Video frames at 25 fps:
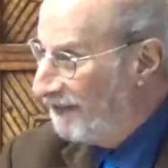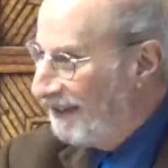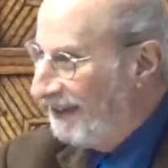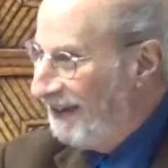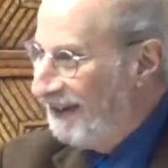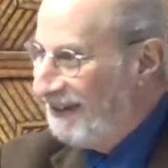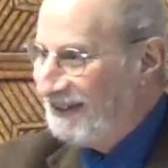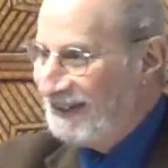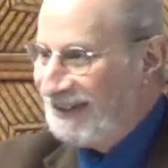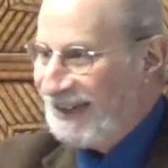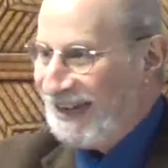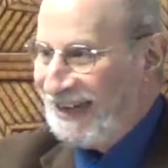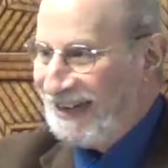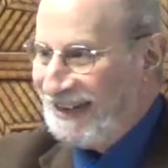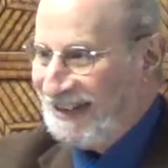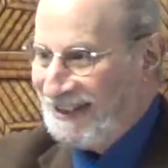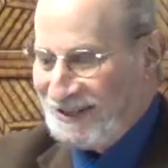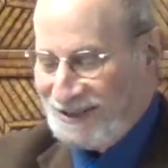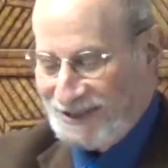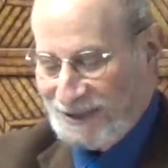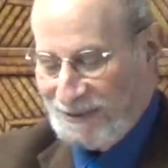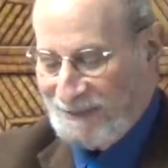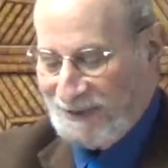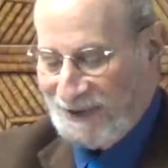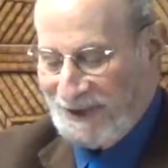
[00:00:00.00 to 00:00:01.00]
Okay,
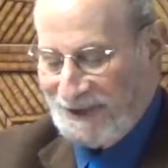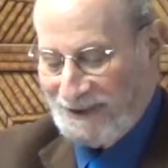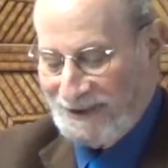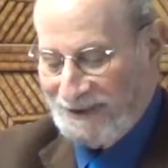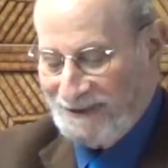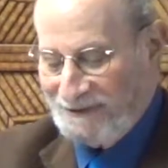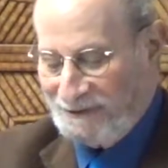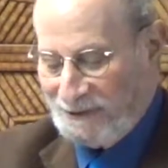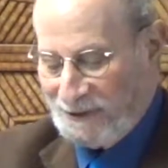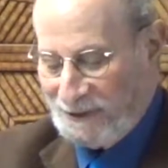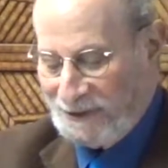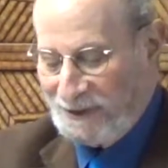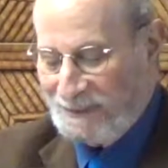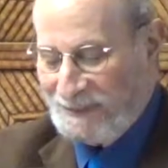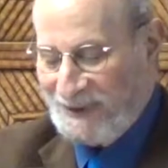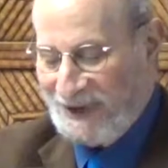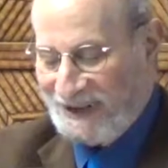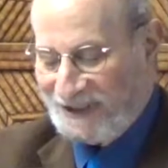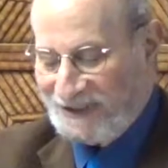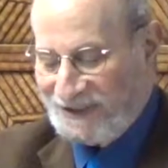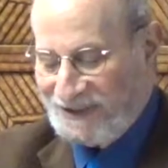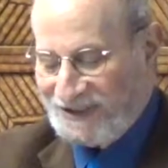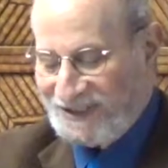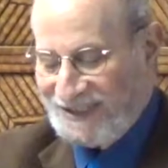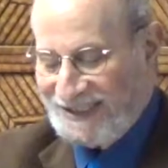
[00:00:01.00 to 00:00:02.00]
is among the full
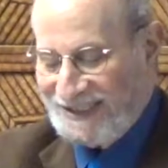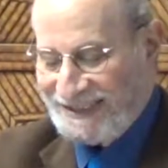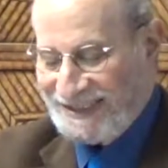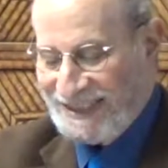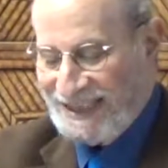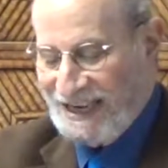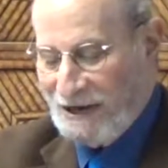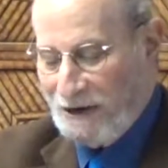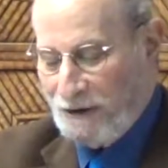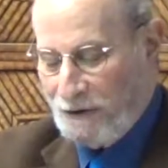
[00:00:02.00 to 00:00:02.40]
democracies.